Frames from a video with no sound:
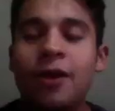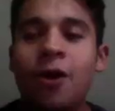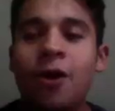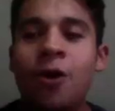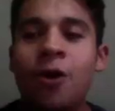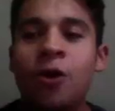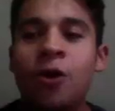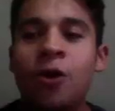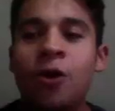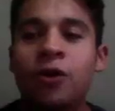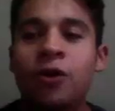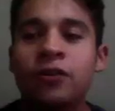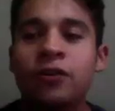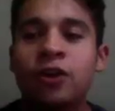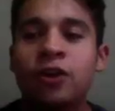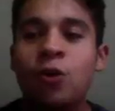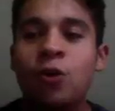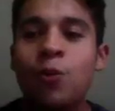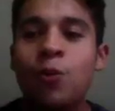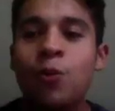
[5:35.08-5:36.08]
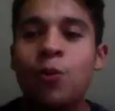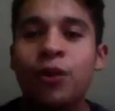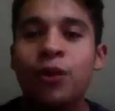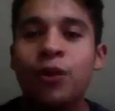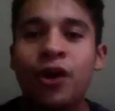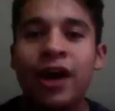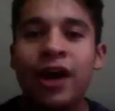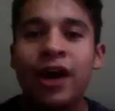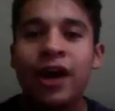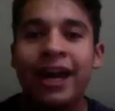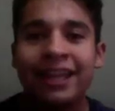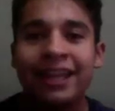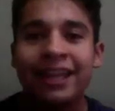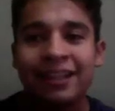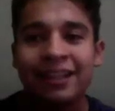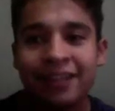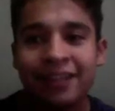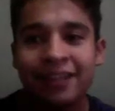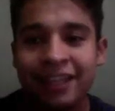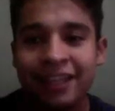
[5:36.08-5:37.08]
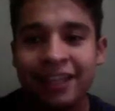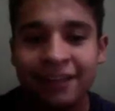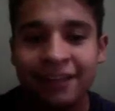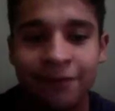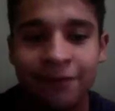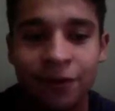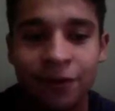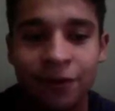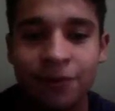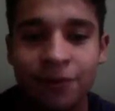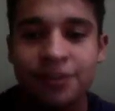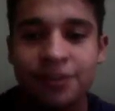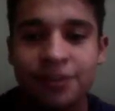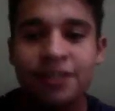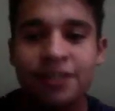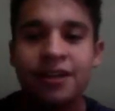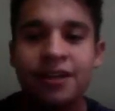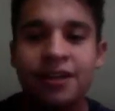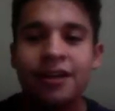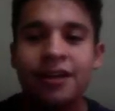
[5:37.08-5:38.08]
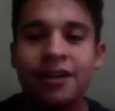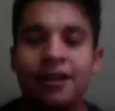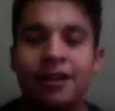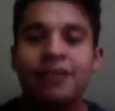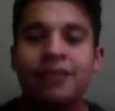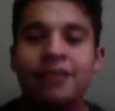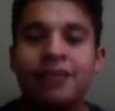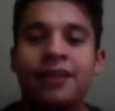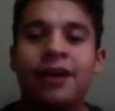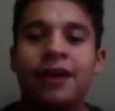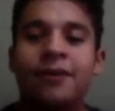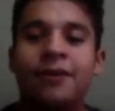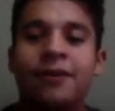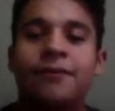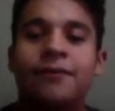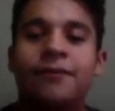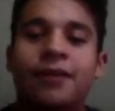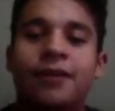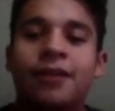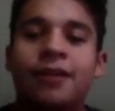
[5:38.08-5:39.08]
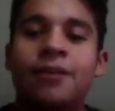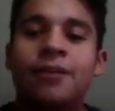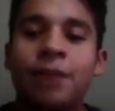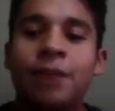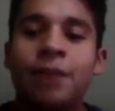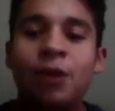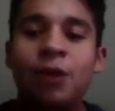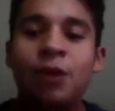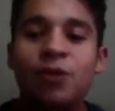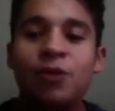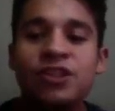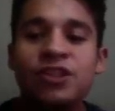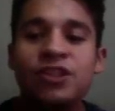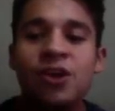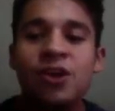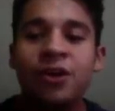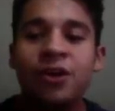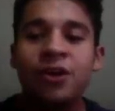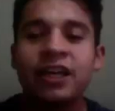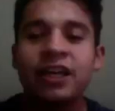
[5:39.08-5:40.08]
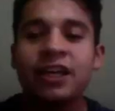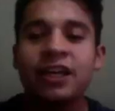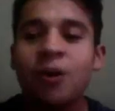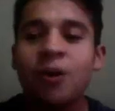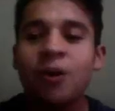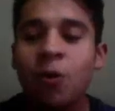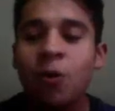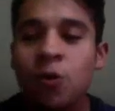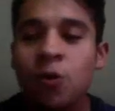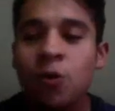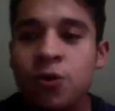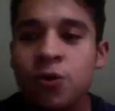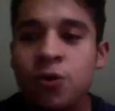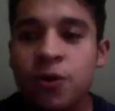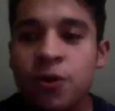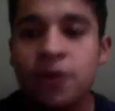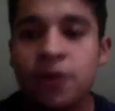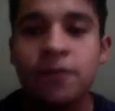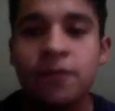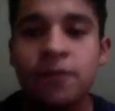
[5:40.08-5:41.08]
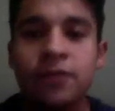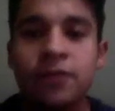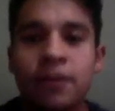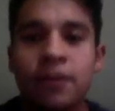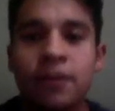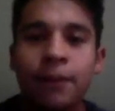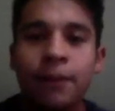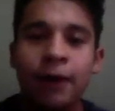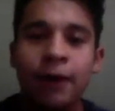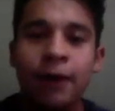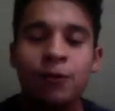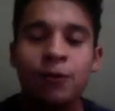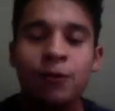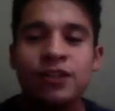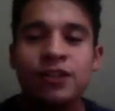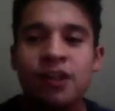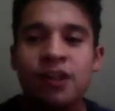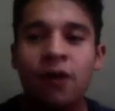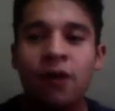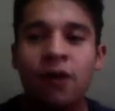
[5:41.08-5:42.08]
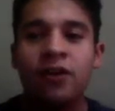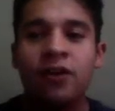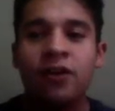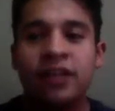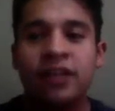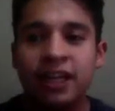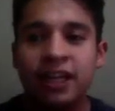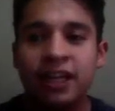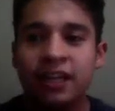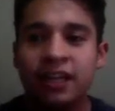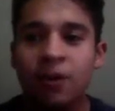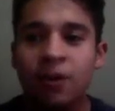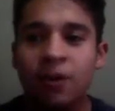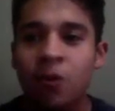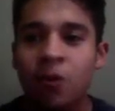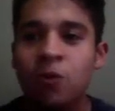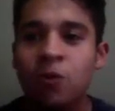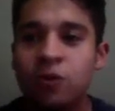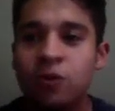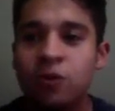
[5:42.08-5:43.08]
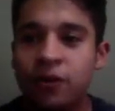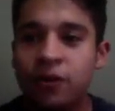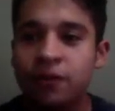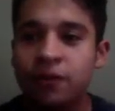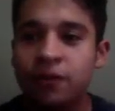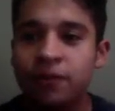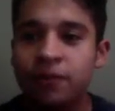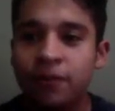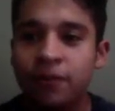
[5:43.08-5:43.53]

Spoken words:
are the cupola and the linking verbs. Now, the penguins are getting older. The penguins are getting older.